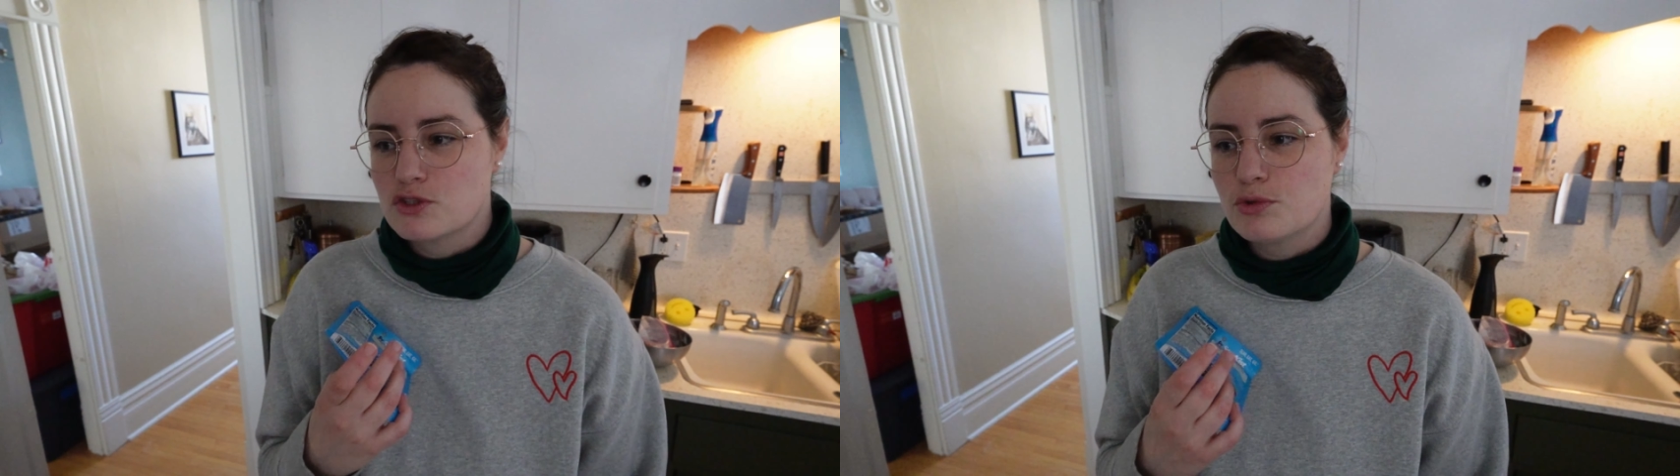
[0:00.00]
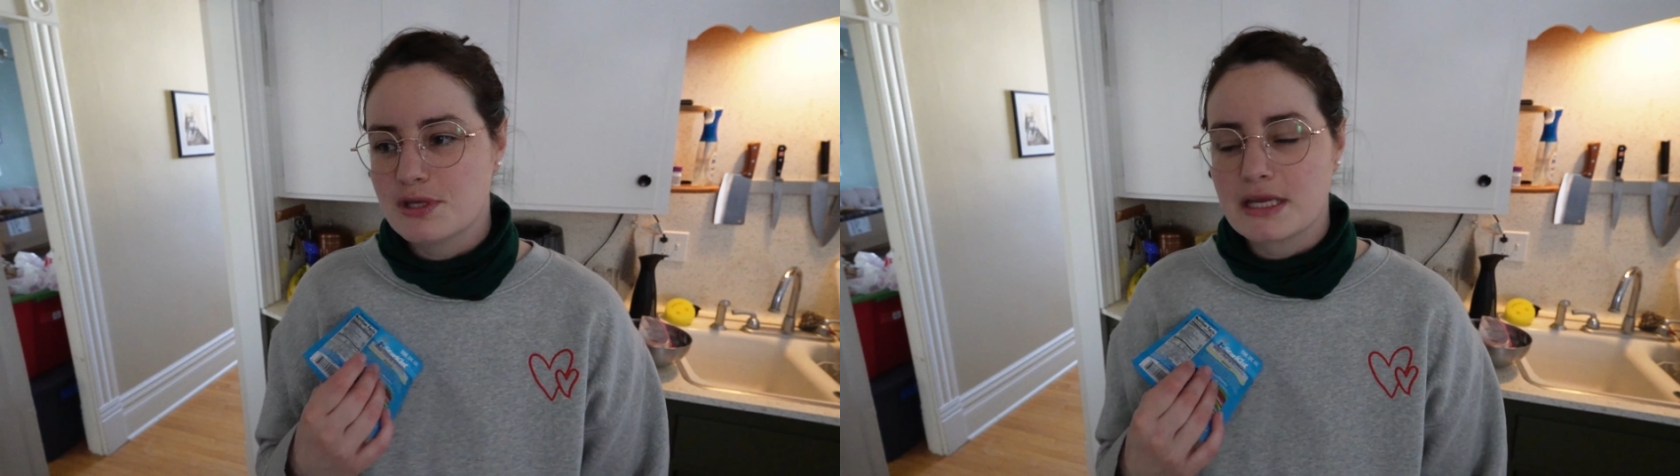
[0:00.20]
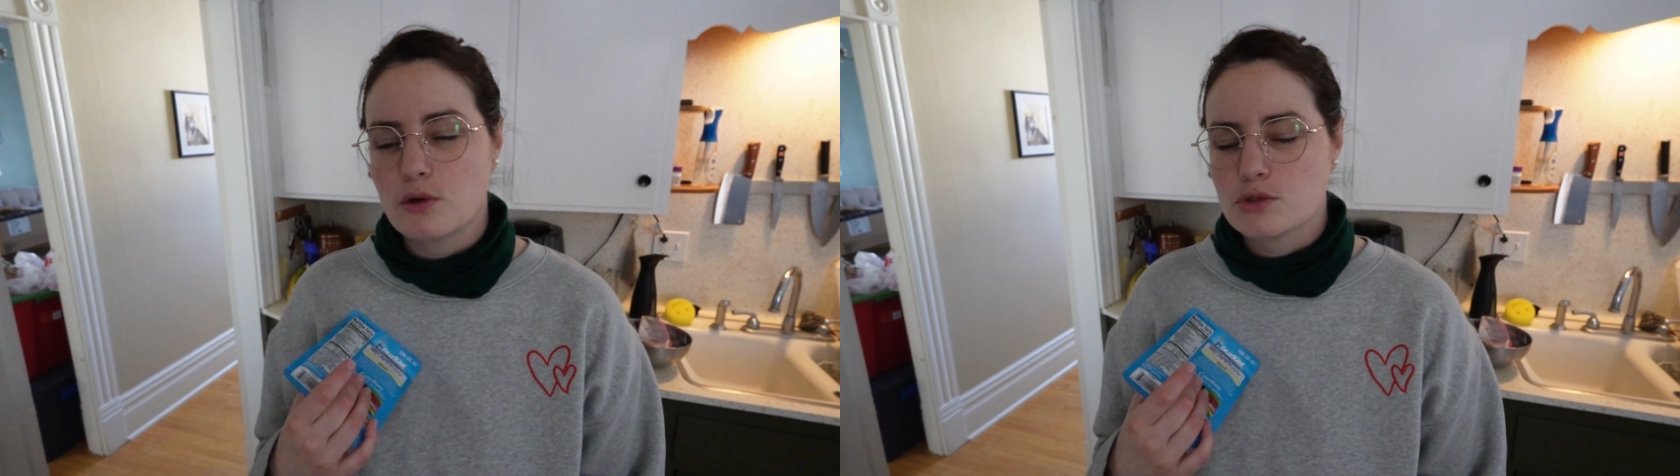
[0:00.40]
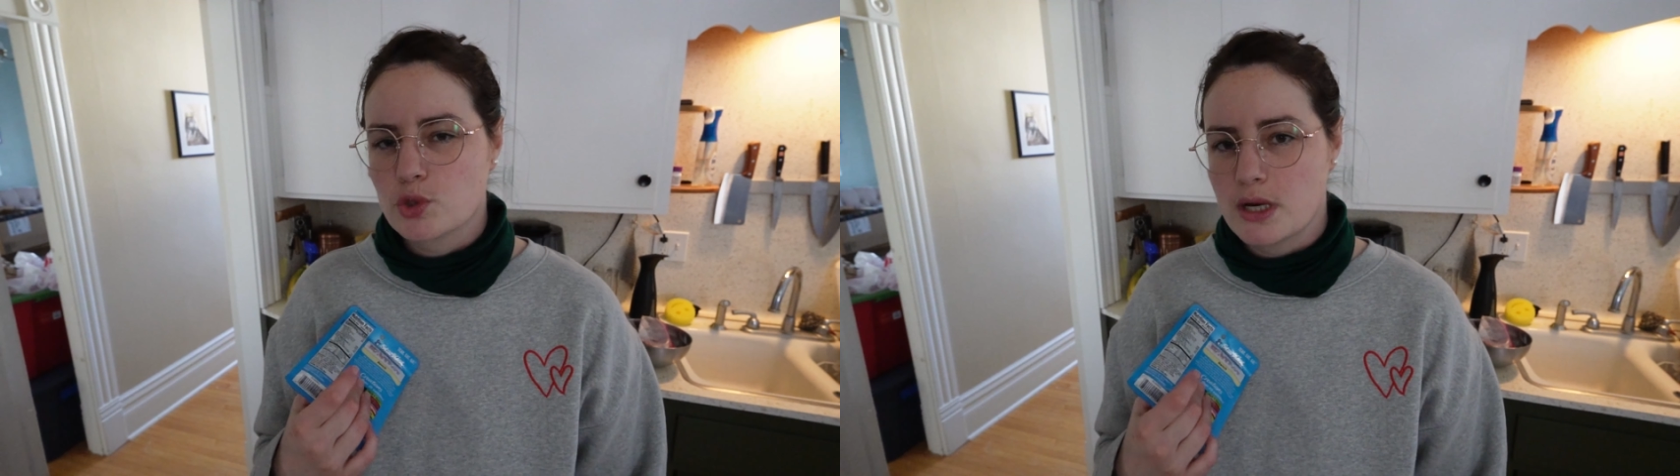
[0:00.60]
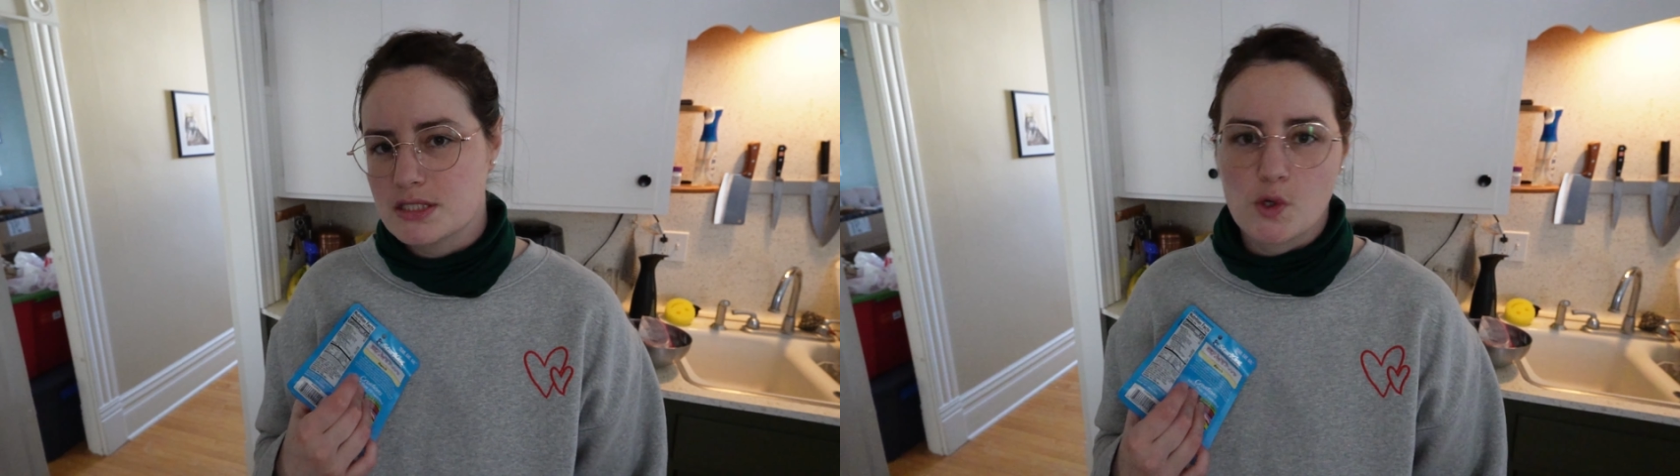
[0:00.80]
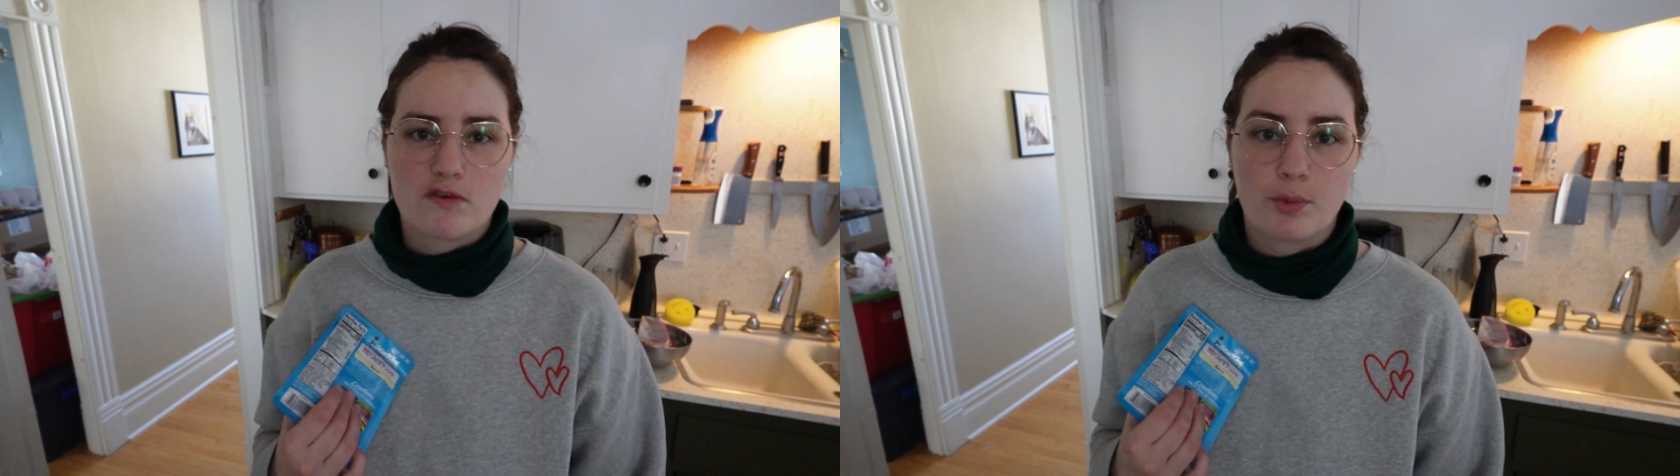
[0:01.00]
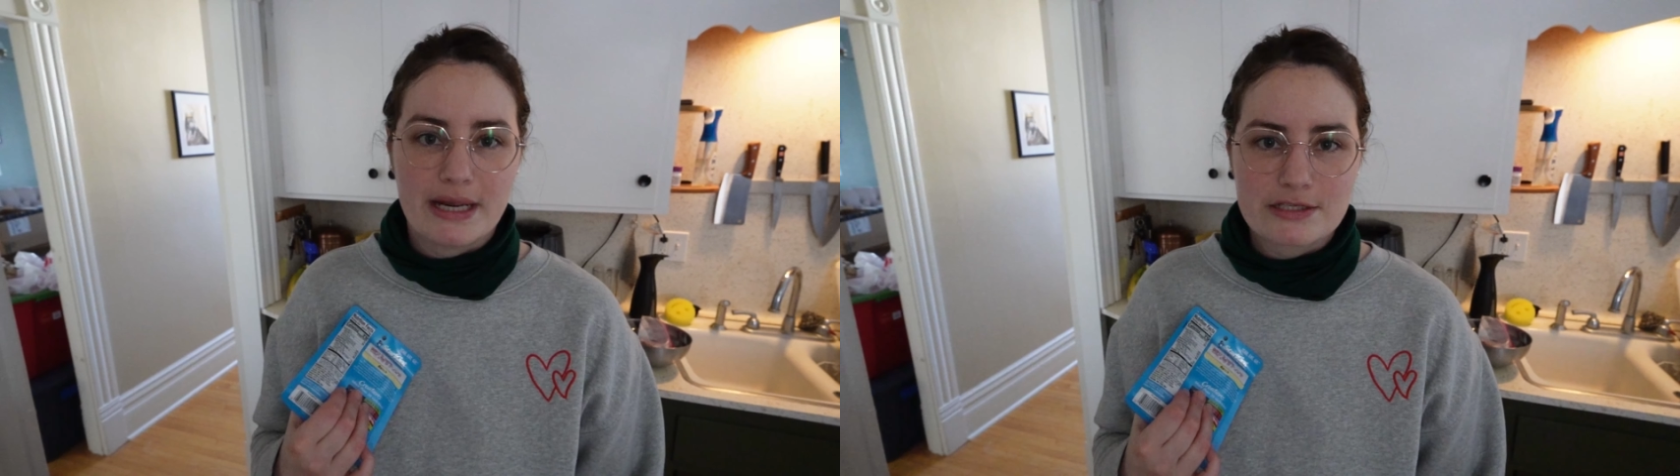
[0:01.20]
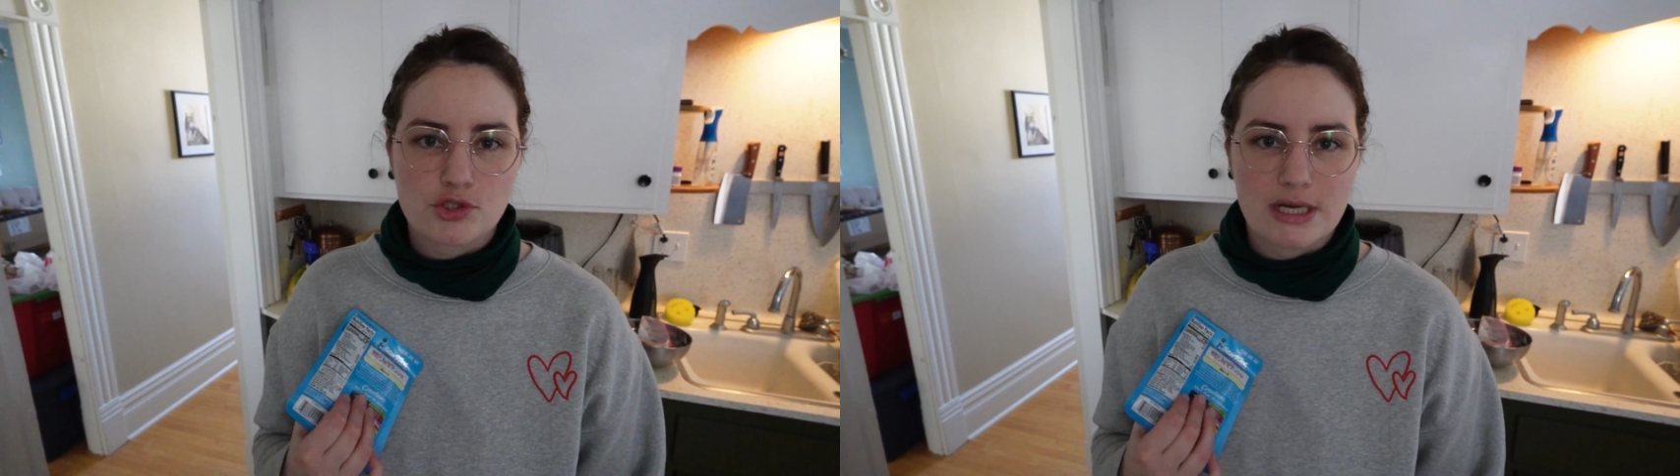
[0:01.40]
who like goes crazy over
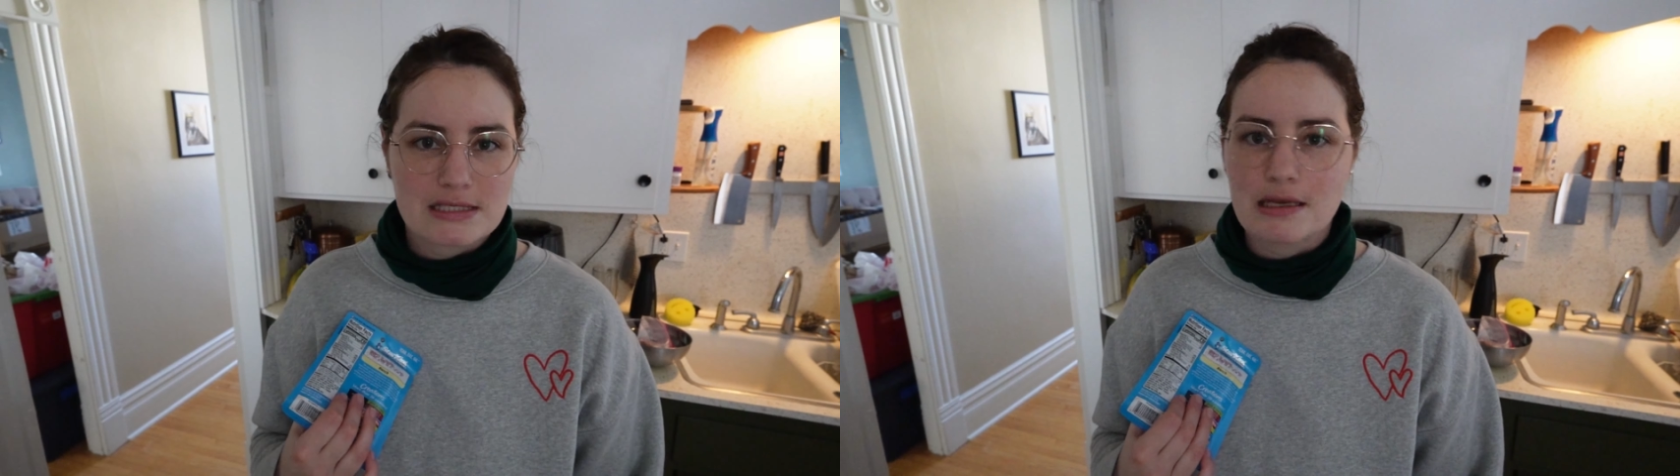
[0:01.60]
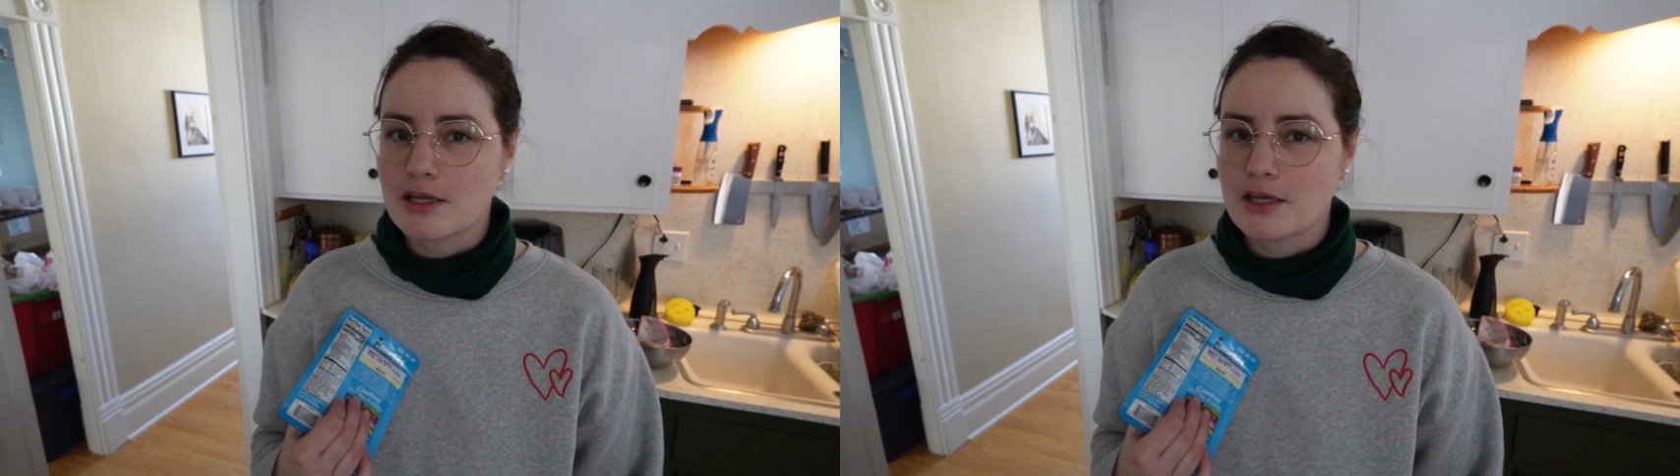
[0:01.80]
ranch dressing.